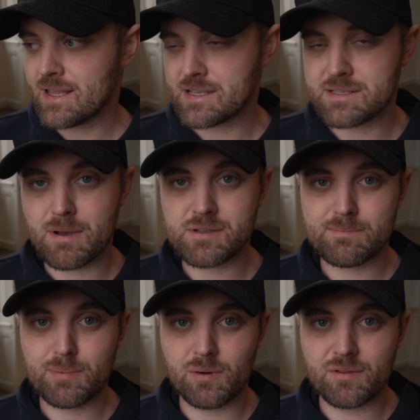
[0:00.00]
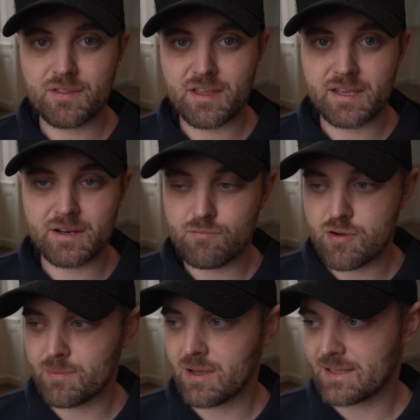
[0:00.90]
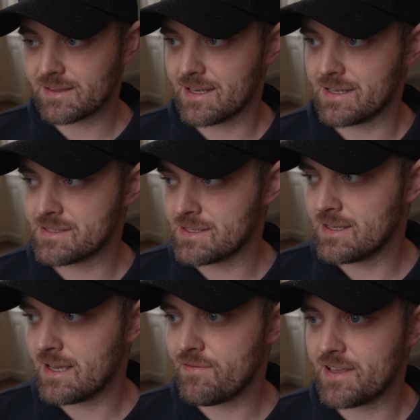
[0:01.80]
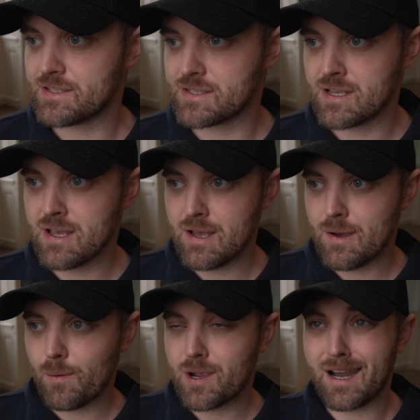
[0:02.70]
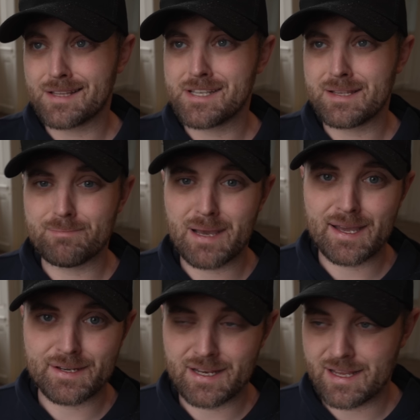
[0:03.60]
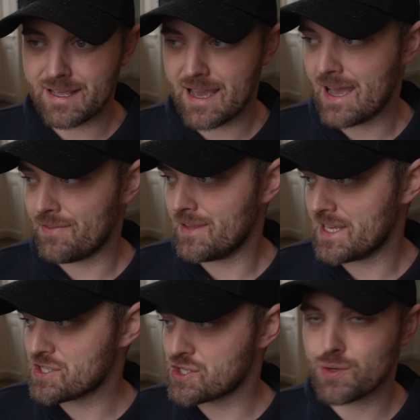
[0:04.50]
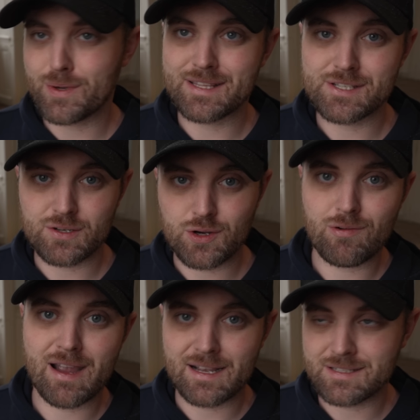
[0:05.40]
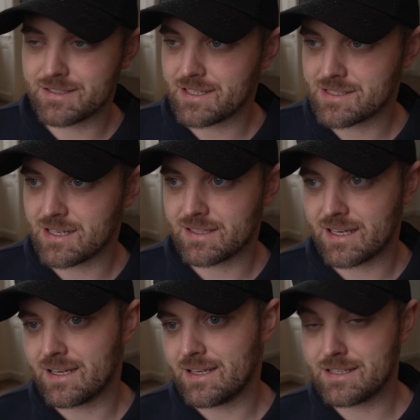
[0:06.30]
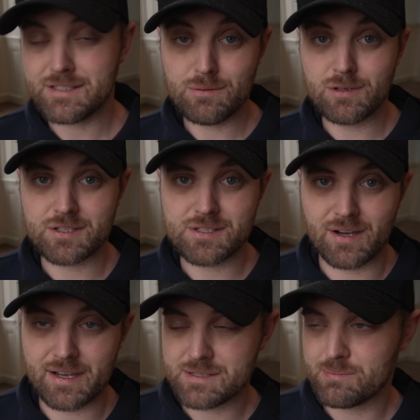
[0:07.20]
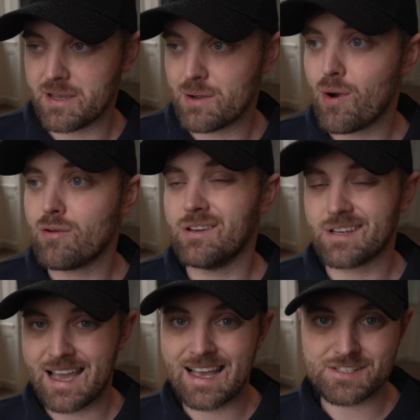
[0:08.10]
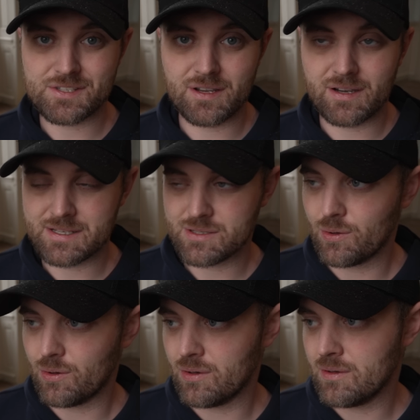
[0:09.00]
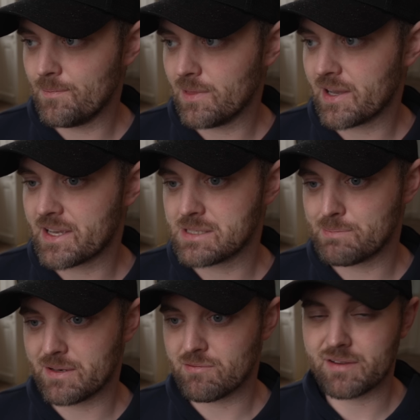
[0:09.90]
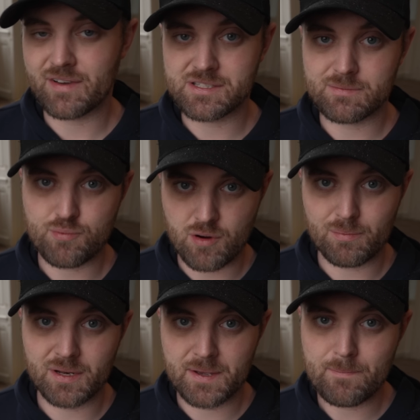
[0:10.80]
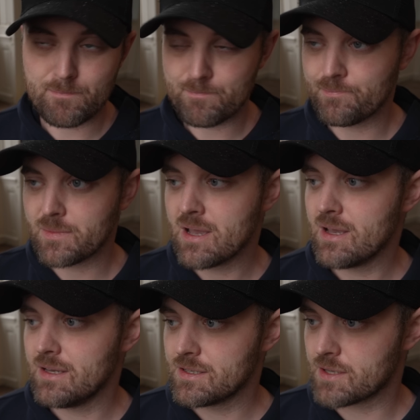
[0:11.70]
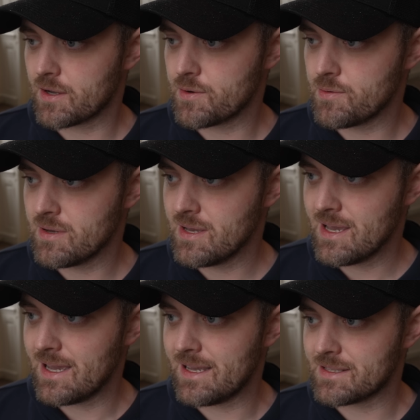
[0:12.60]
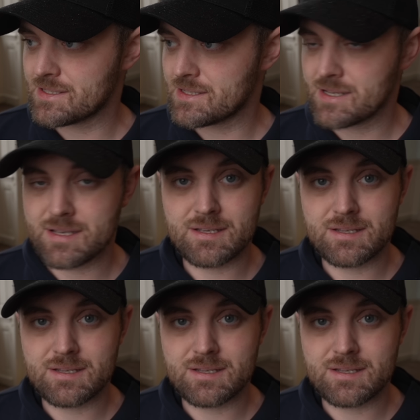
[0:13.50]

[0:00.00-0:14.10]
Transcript: that's the most important thing in a room like this. If it's cut in badly and there's joints or cracks and things like that, it still looks nice, but it won't look as nice or like it's been renovated properly. So it's